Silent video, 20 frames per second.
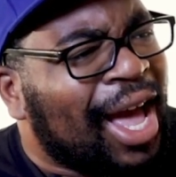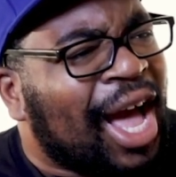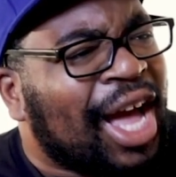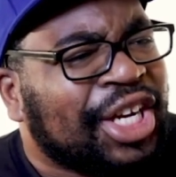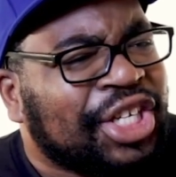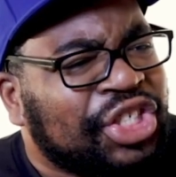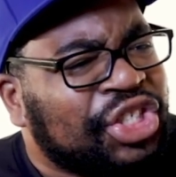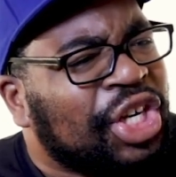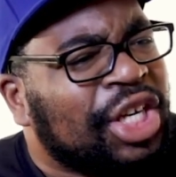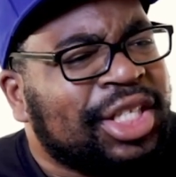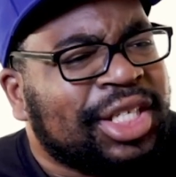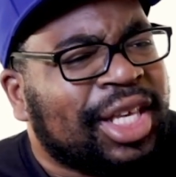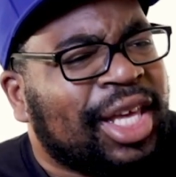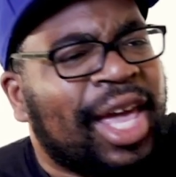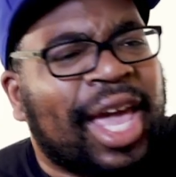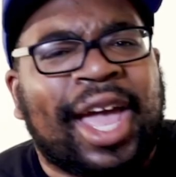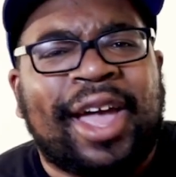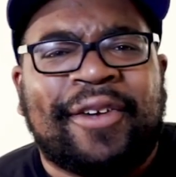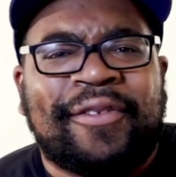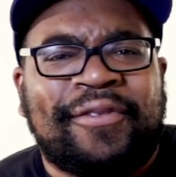I just
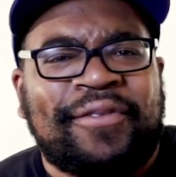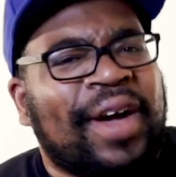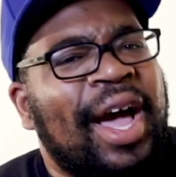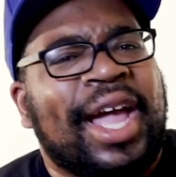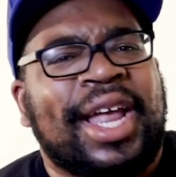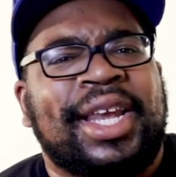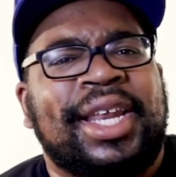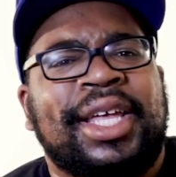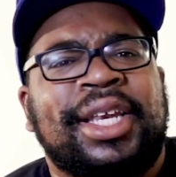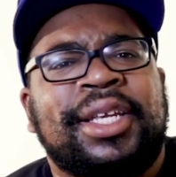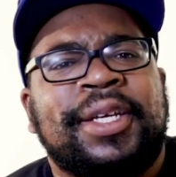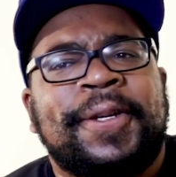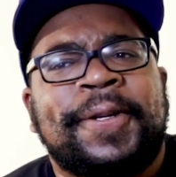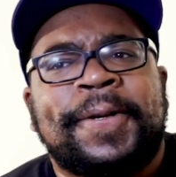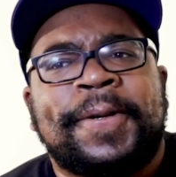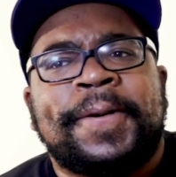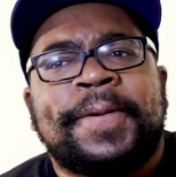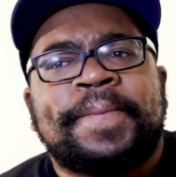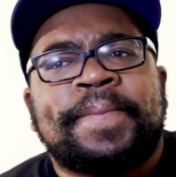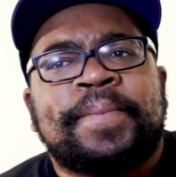can't find
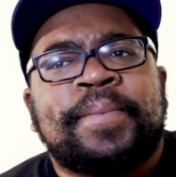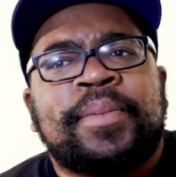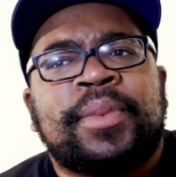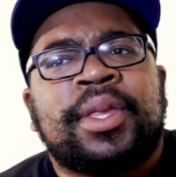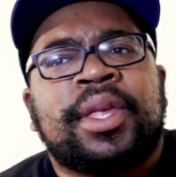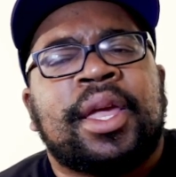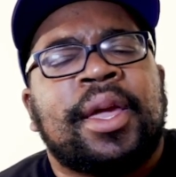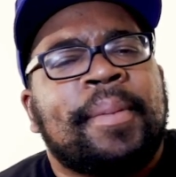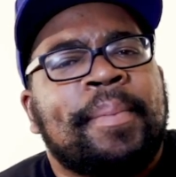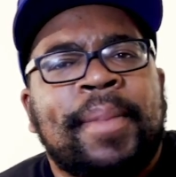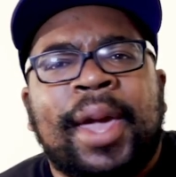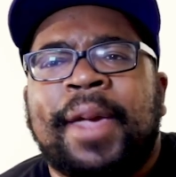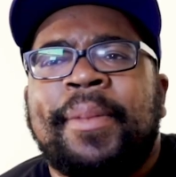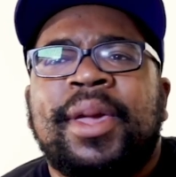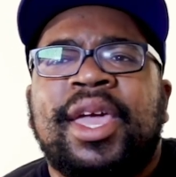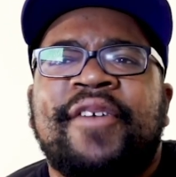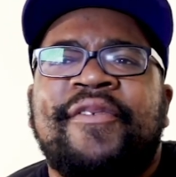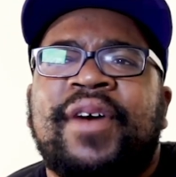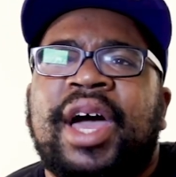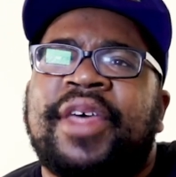it.
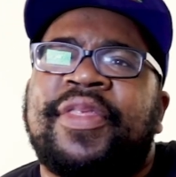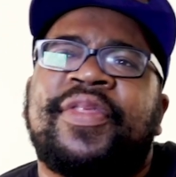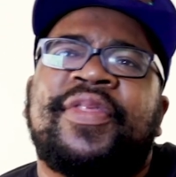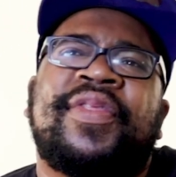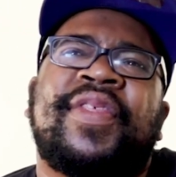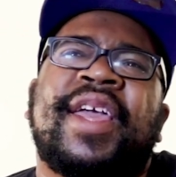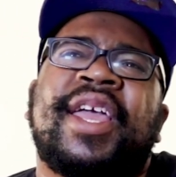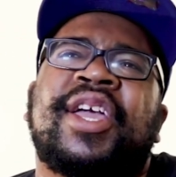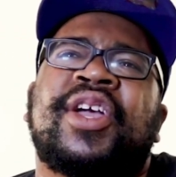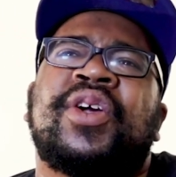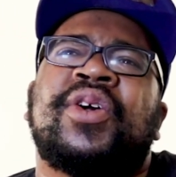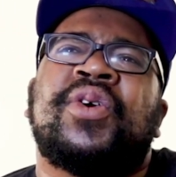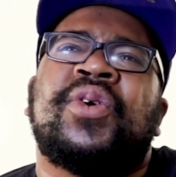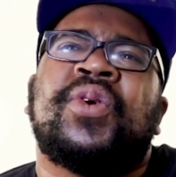Maybe if I think